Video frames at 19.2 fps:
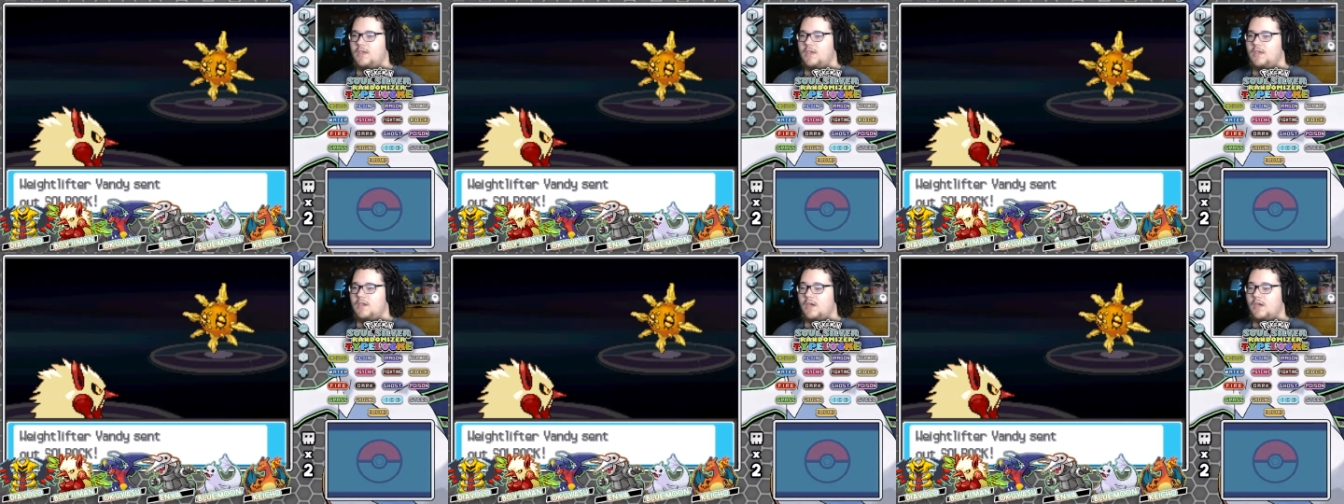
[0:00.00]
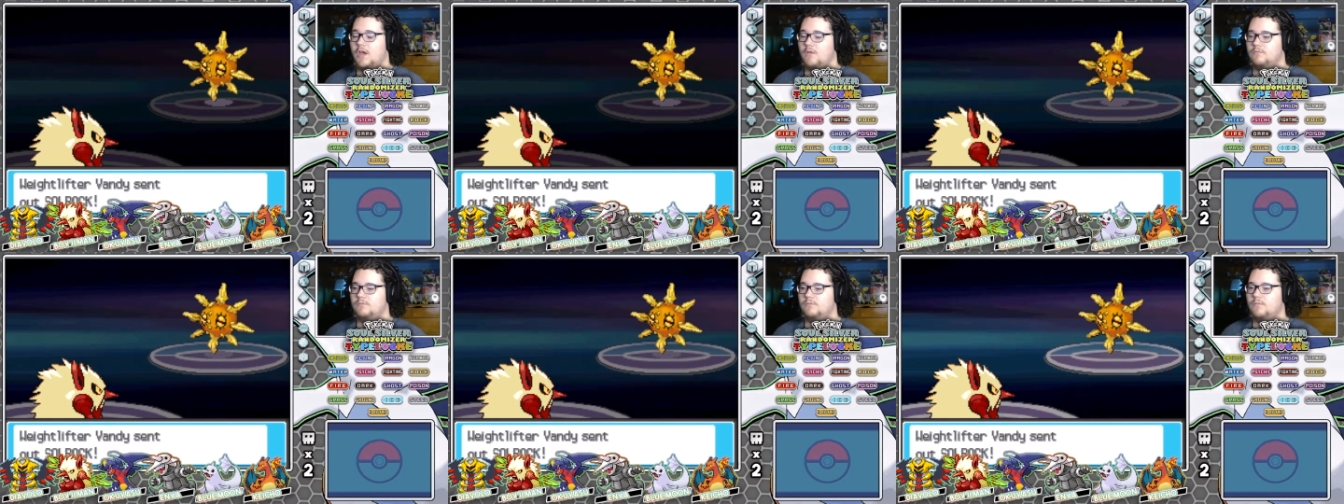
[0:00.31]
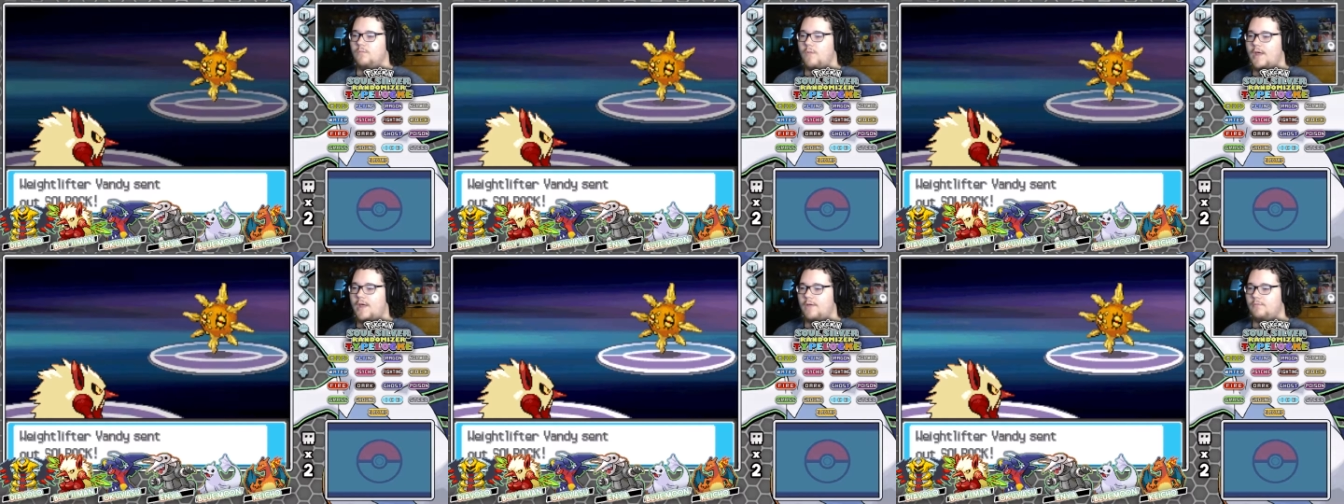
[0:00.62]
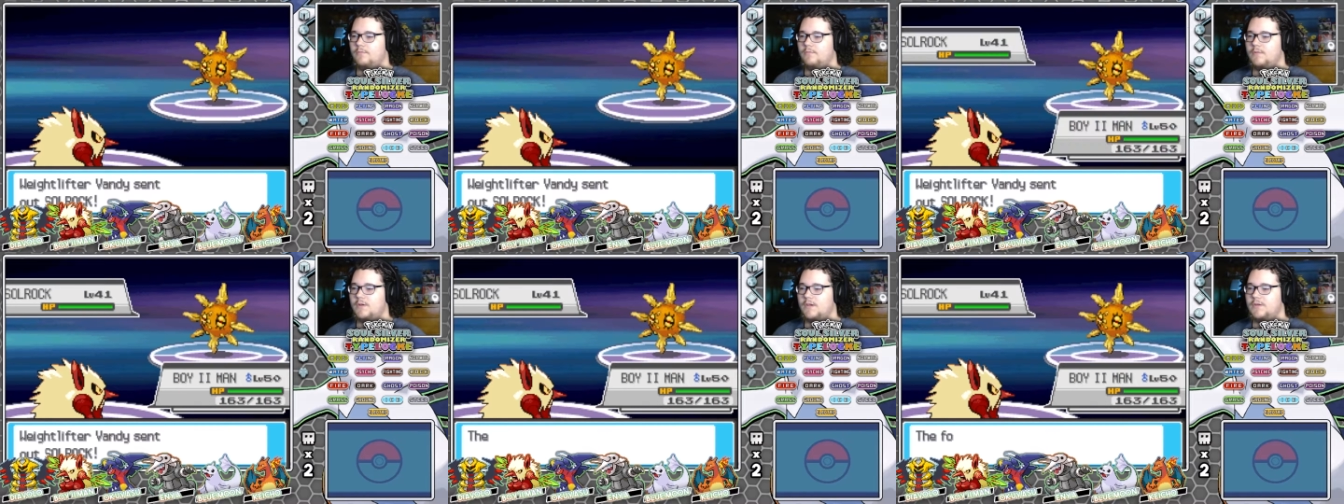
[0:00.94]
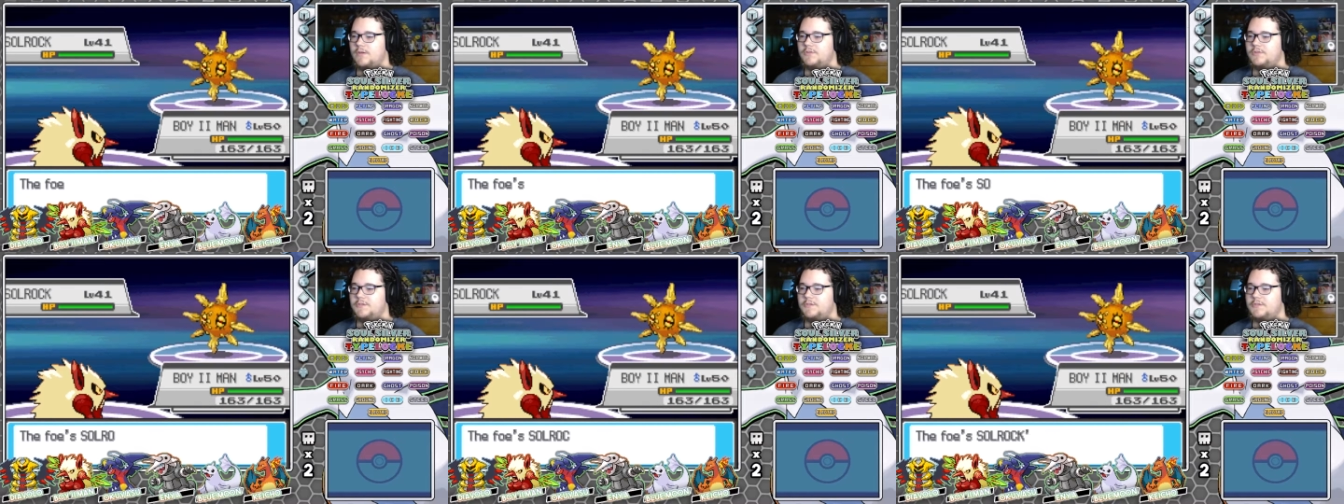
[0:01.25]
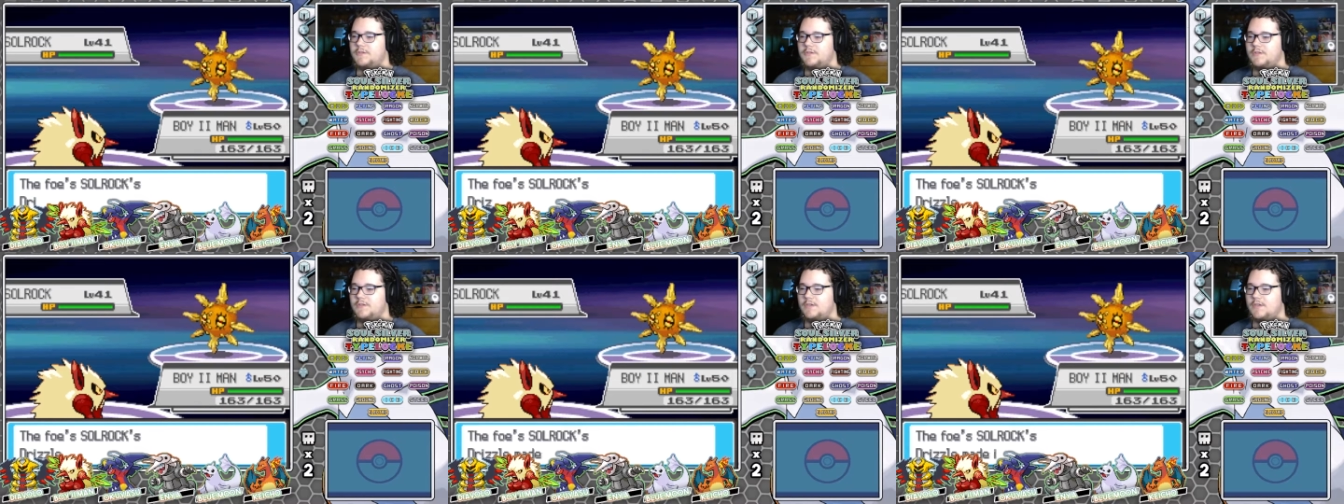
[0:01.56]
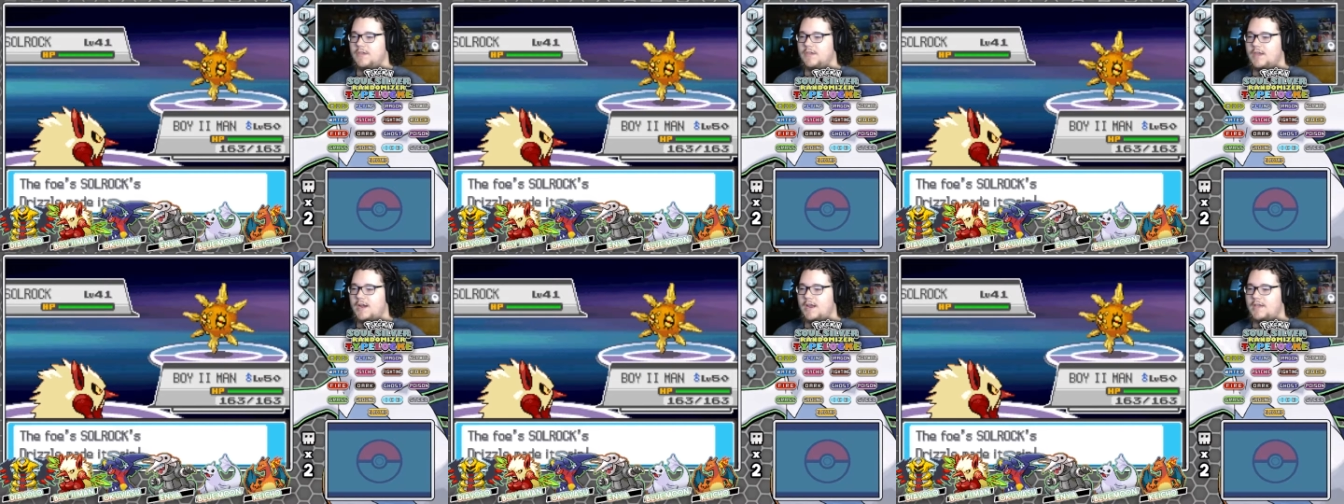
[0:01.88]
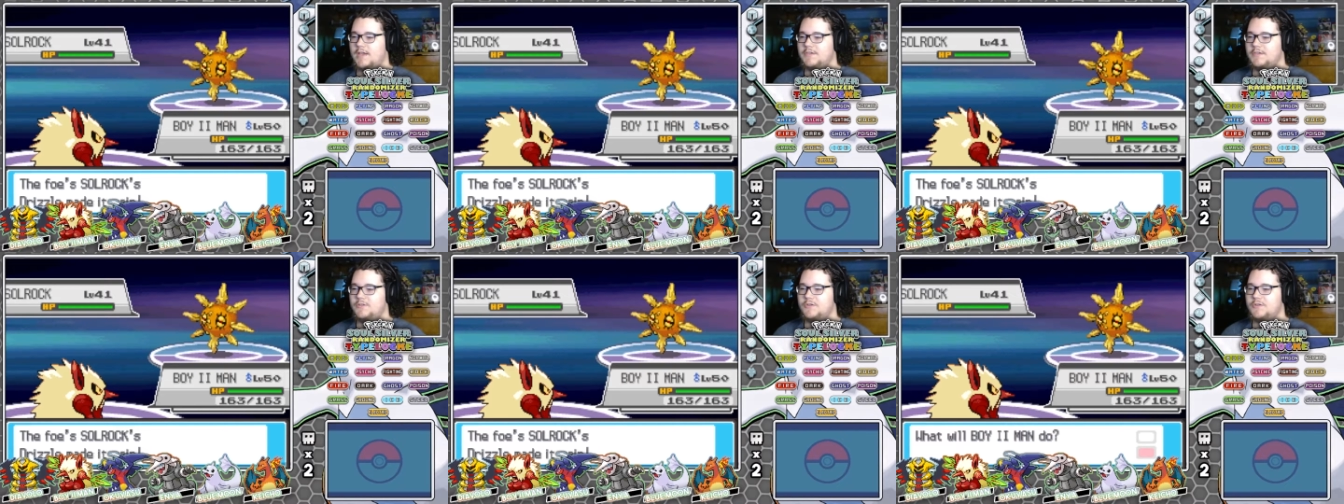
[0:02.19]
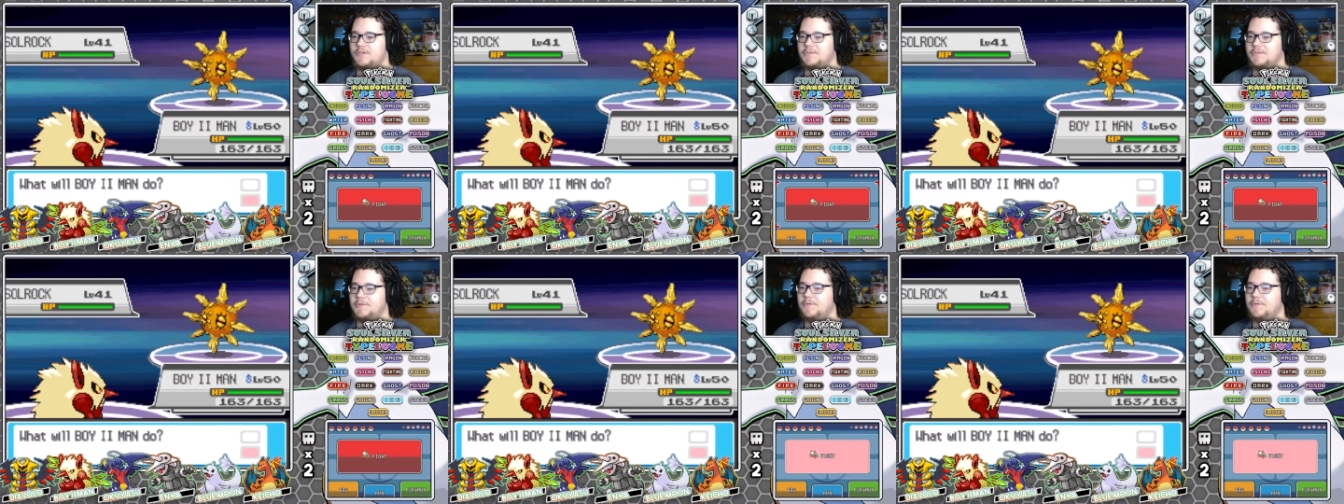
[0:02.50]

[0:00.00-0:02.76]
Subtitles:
Oh, wow, interesting. It has Drizzle.